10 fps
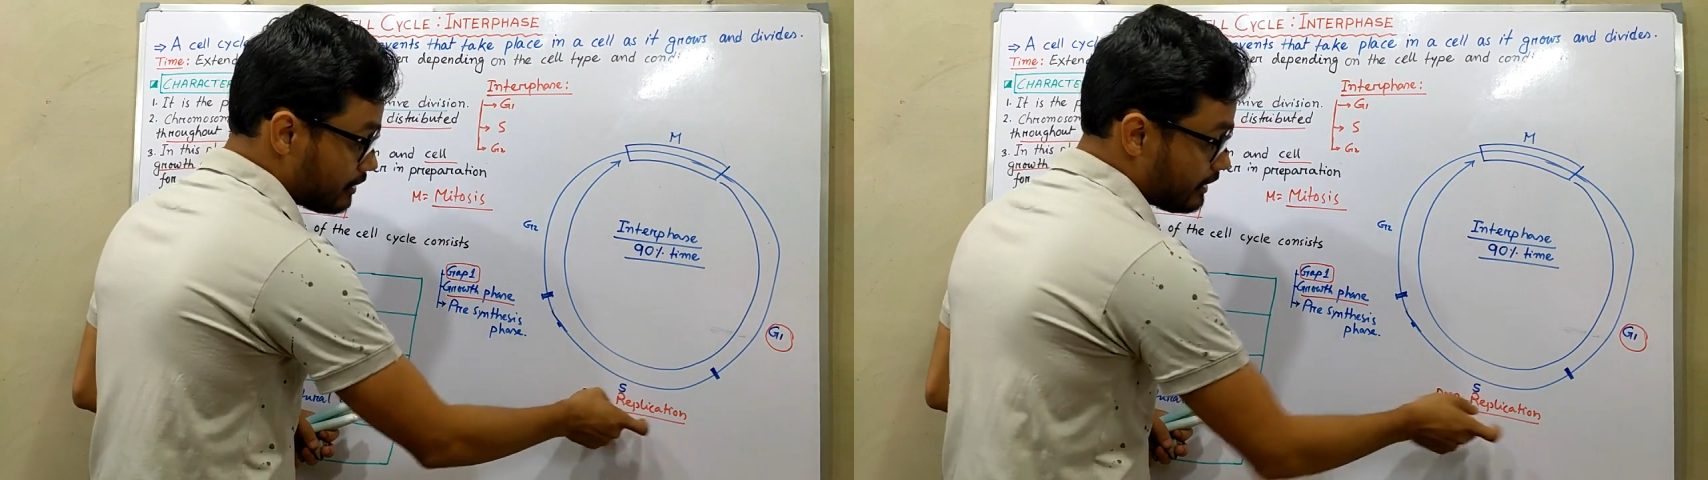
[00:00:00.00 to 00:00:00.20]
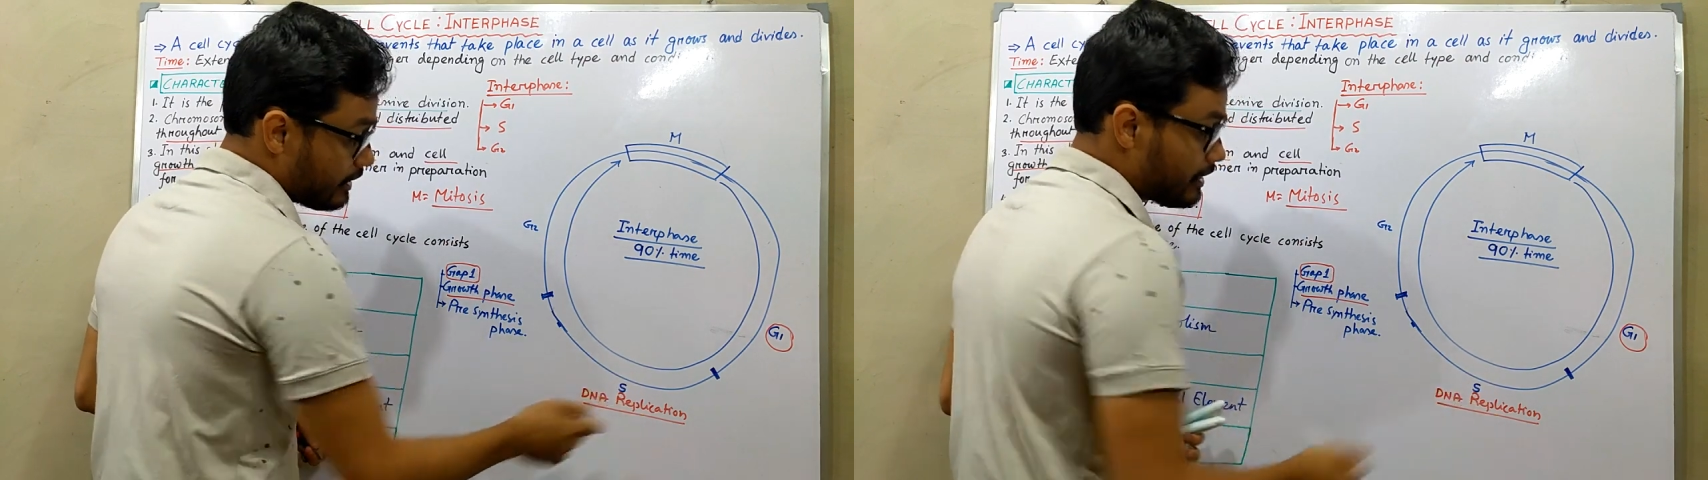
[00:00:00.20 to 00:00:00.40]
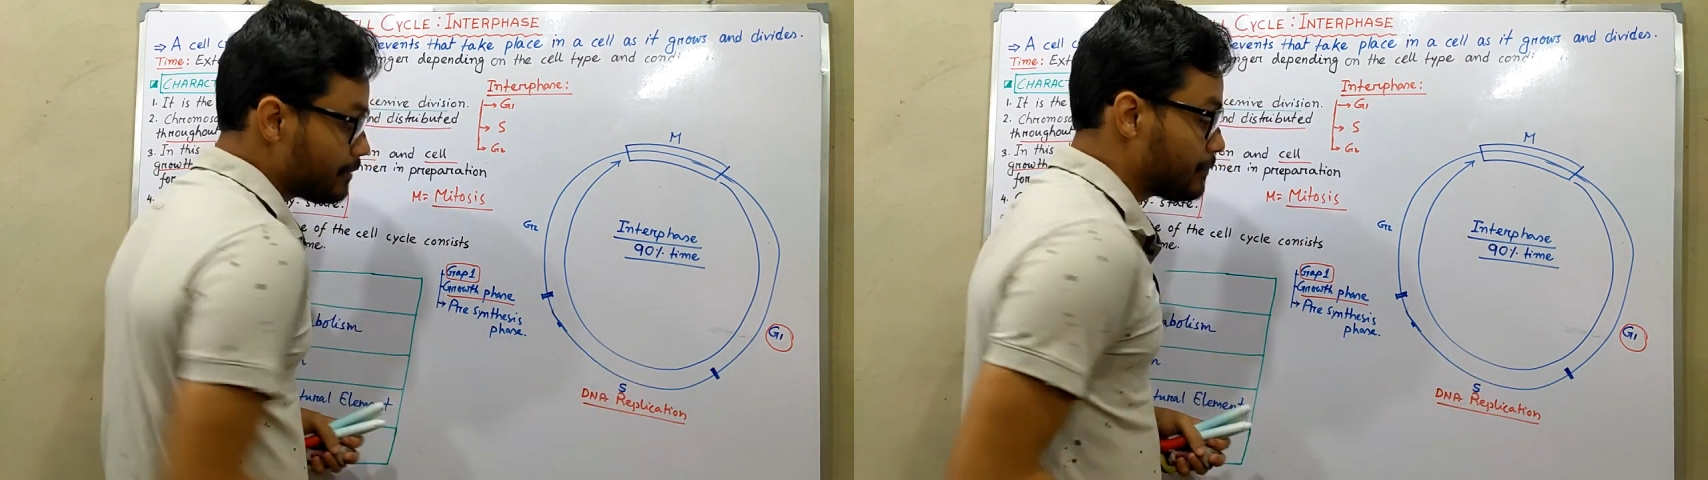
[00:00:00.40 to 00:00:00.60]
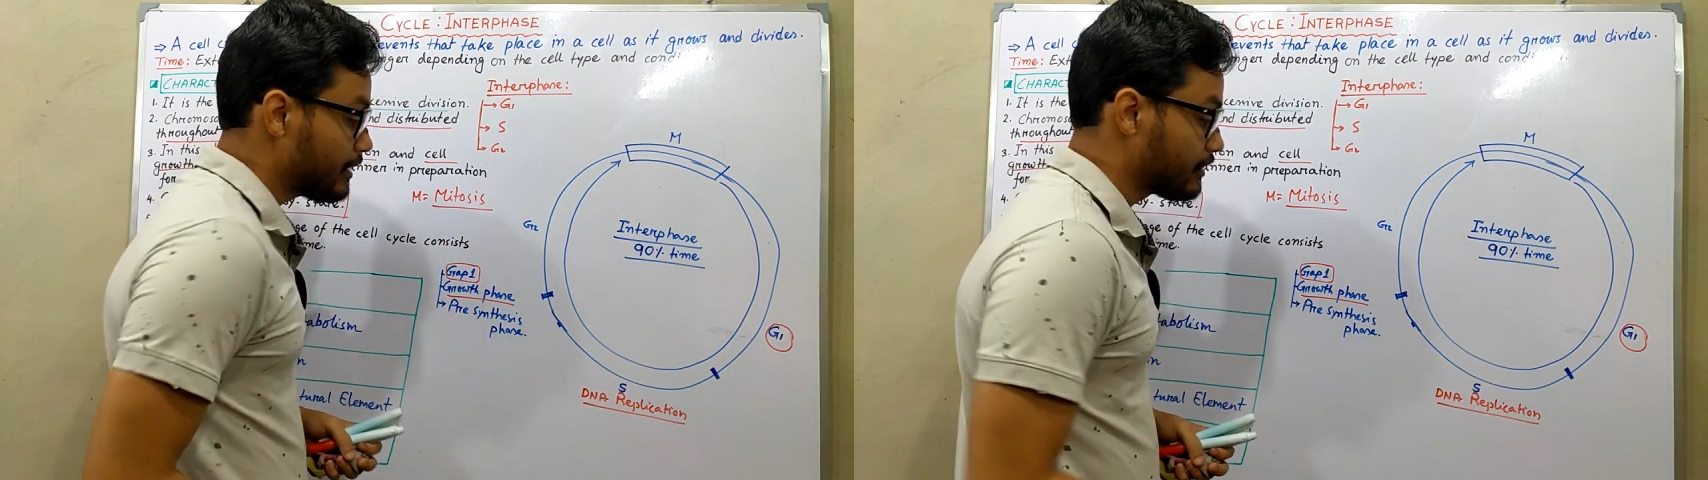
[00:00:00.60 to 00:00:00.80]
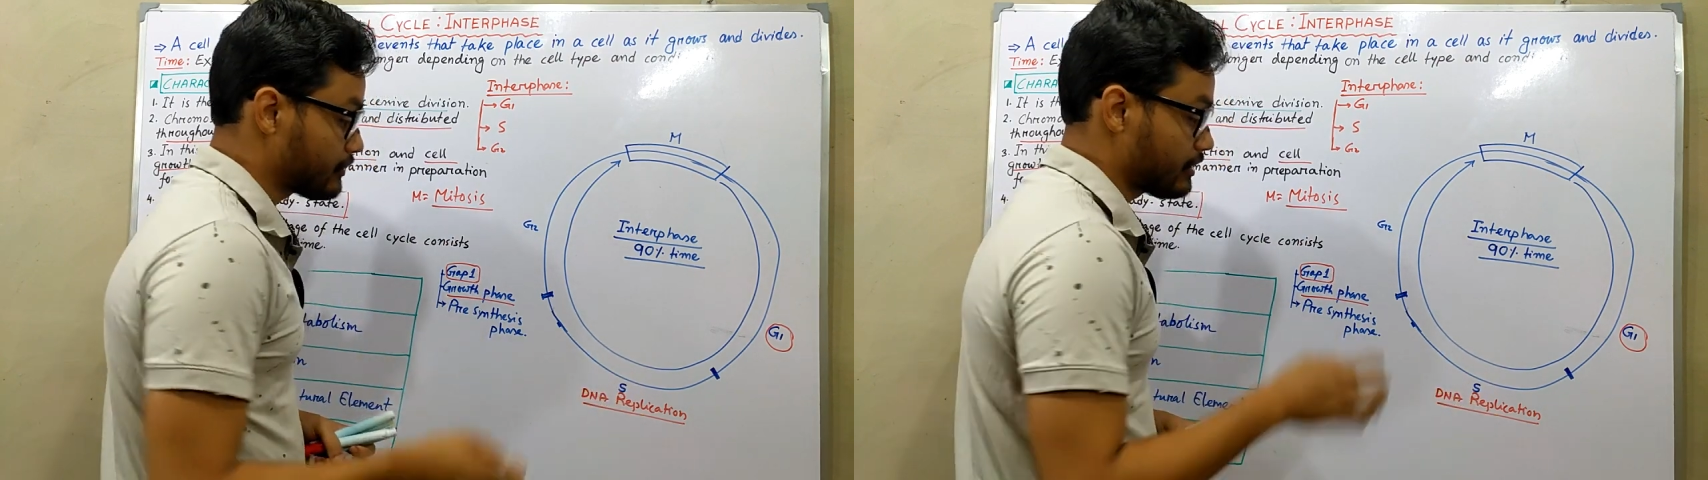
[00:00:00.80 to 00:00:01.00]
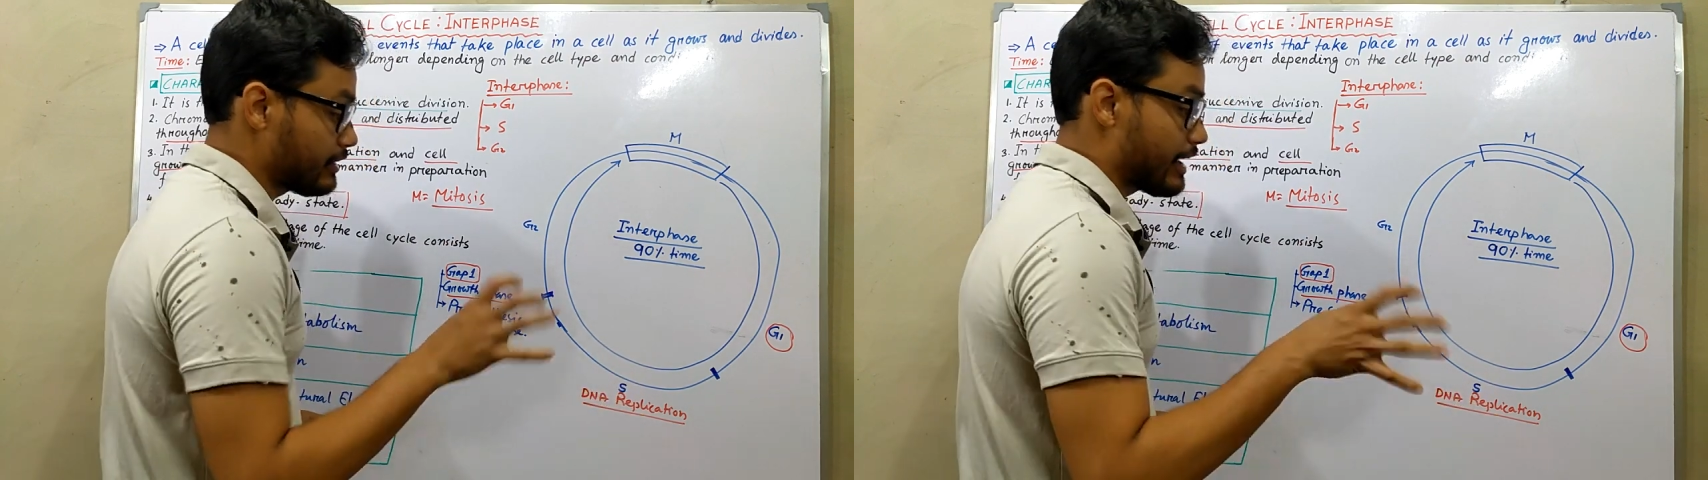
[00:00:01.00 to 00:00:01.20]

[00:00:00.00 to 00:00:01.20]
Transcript: DNA replication